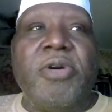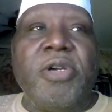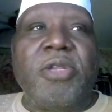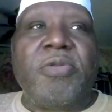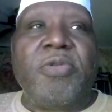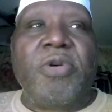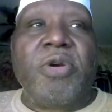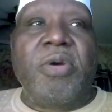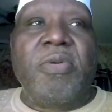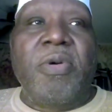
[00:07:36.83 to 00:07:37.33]

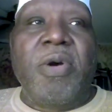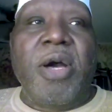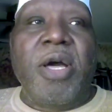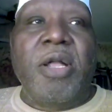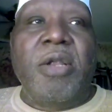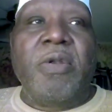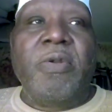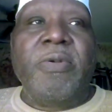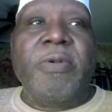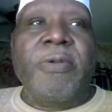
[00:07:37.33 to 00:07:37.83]
he told him,
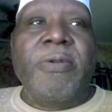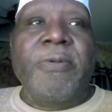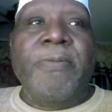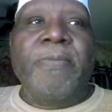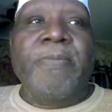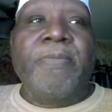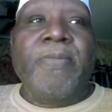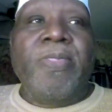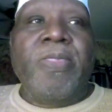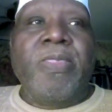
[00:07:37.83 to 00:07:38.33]
listen,
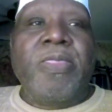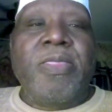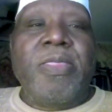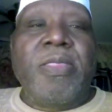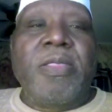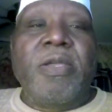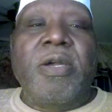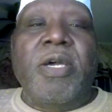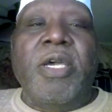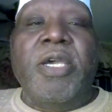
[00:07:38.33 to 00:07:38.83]
you've been
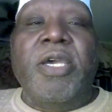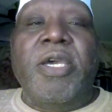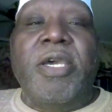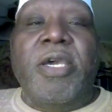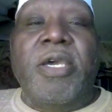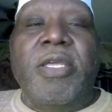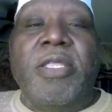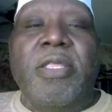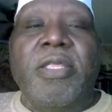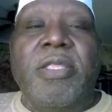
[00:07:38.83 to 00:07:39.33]
bothering
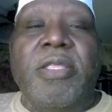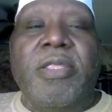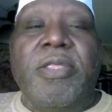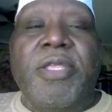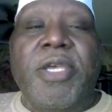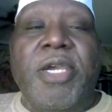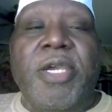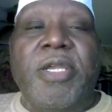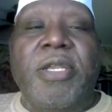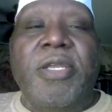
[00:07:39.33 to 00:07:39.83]
this old
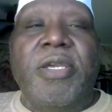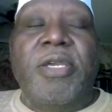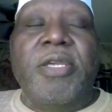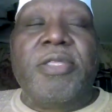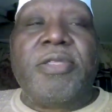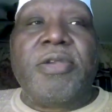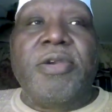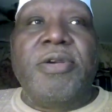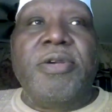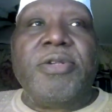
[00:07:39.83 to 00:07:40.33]

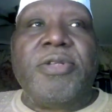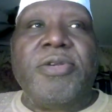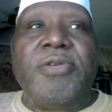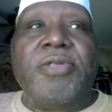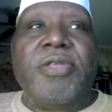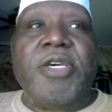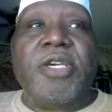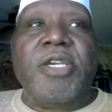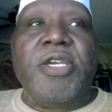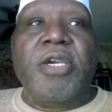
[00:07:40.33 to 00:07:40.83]
man.
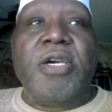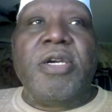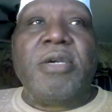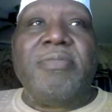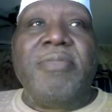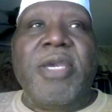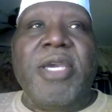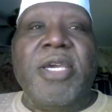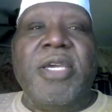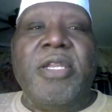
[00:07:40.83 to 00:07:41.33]
You were
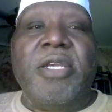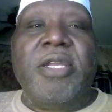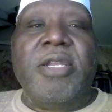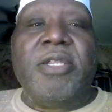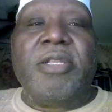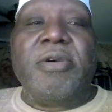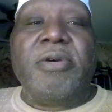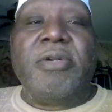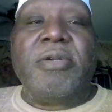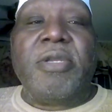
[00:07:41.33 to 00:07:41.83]
told to leave
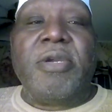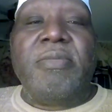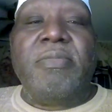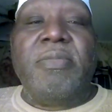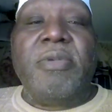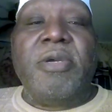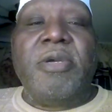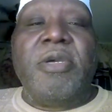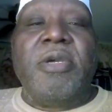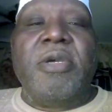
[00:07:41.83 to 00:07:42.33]
him alone,
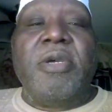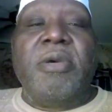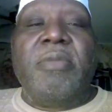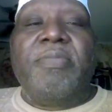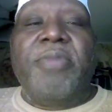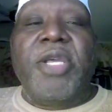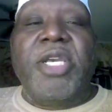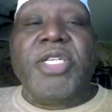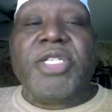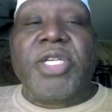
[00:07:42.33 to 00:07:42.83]
but you
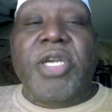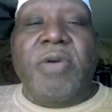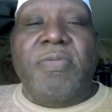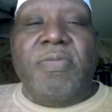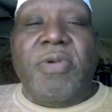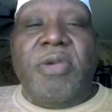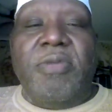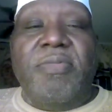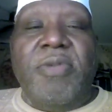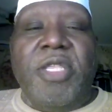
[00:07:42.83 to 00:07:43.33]
continue to
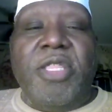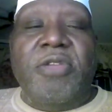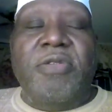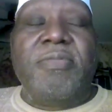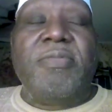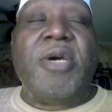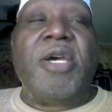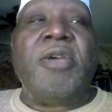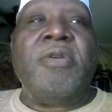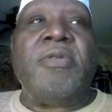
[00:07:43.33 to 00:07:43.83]

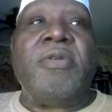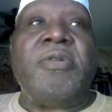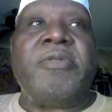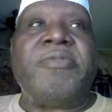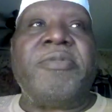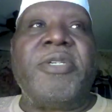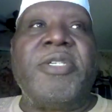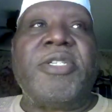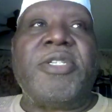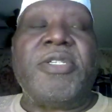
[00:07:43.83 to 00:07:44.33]

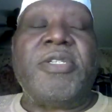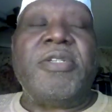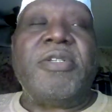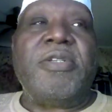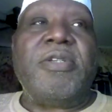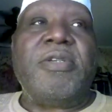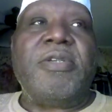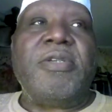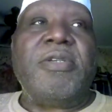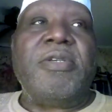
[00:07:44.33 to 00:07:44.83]
bother him.